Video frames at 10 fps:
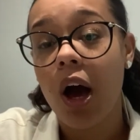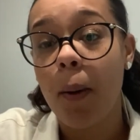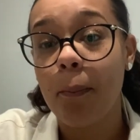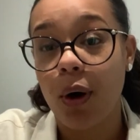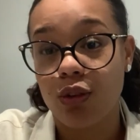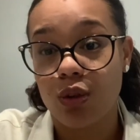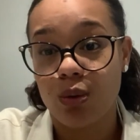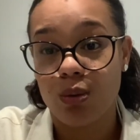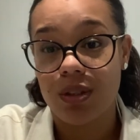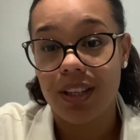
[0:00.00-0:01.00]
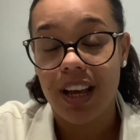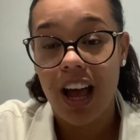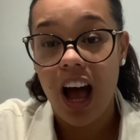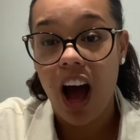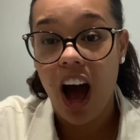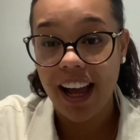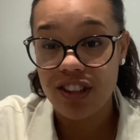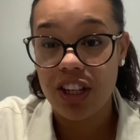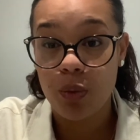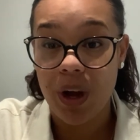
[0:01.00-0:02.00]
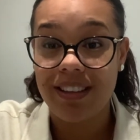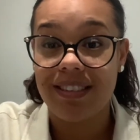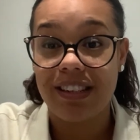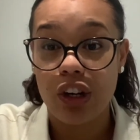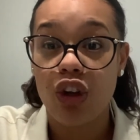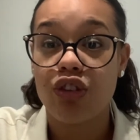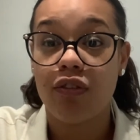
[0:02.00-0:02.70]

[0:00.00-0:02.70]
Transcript: Bottles. I actually wasted a lot of